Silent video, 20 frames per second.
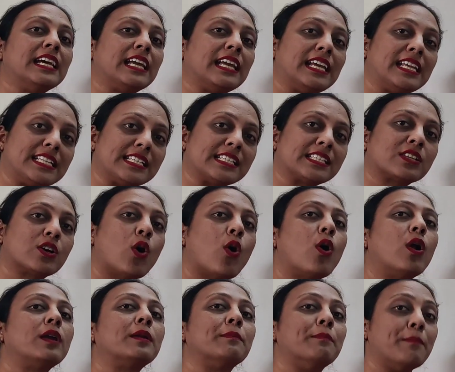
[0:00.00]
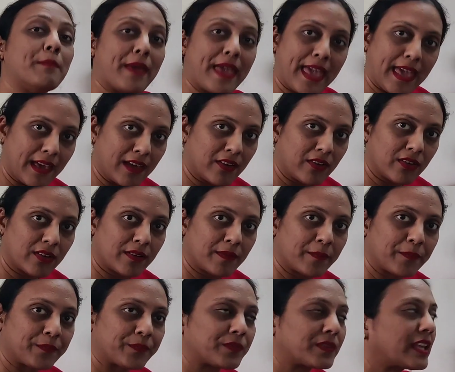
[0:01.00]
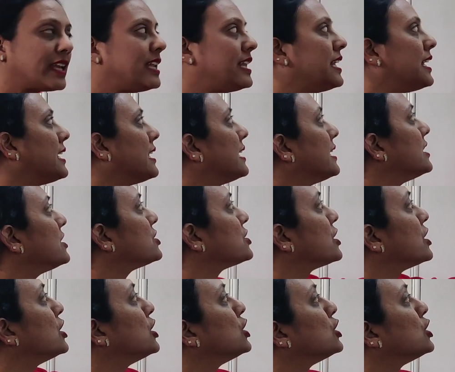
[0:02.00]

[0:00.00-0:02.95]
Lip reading: It is called mare in English.